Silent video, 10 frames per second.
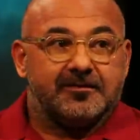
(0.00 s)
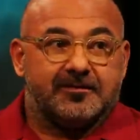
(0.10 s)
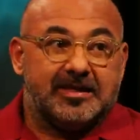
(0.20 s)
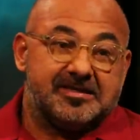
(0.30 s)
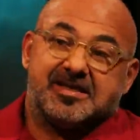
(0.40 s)
on.
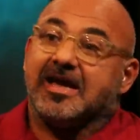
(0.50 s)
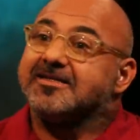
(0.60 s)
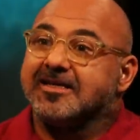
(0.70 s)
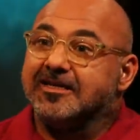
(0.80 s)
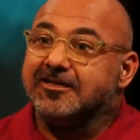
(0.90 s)
Right. These
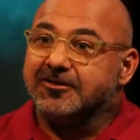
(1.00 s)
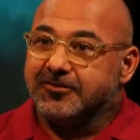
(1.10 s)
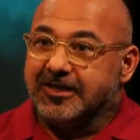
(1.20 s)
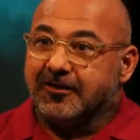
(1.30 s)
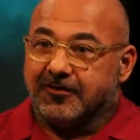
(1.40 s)
guys right. can
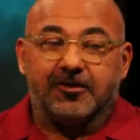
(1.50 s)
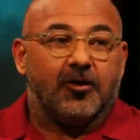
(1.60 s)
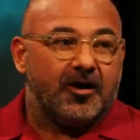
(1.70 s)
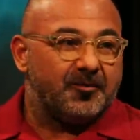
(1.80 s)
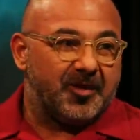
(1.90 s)
do, you know, the
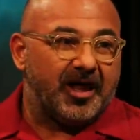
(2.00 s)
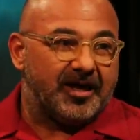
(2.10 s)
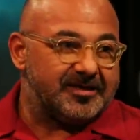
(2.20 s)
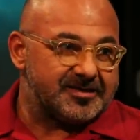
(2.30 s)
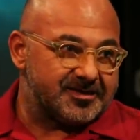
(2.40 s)
law
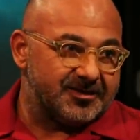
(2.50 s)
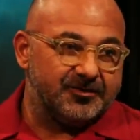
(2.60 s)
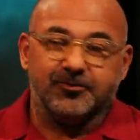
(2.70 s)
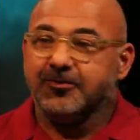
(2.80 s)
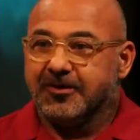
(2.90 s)
applies
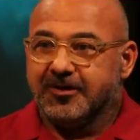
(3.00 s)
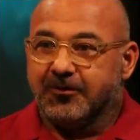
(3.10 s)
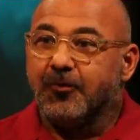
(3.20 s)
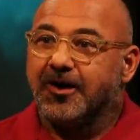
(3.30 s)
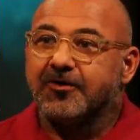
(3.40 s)
to
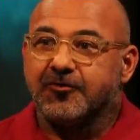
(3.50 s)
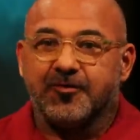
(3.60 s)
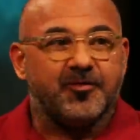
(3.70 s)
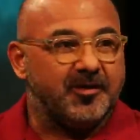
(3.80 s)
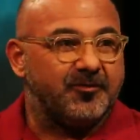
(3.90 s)
one
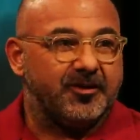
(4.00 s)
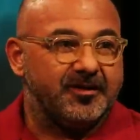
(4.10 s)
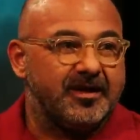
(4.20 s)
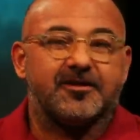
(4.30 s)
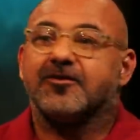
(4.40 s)
group of people,
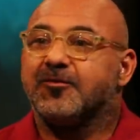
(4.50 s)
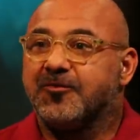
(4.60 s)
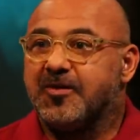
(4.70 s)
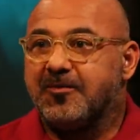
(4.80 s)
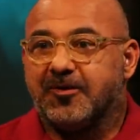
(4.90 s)
yeah. and the other group
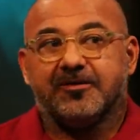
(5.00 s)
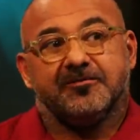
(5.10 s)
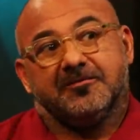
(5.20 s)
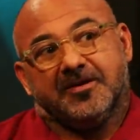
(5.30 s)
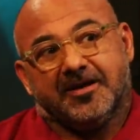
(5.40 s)
of
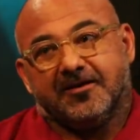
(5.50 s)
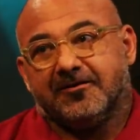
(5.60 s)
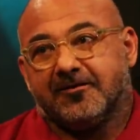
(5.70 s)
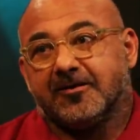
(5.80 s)
people, you know,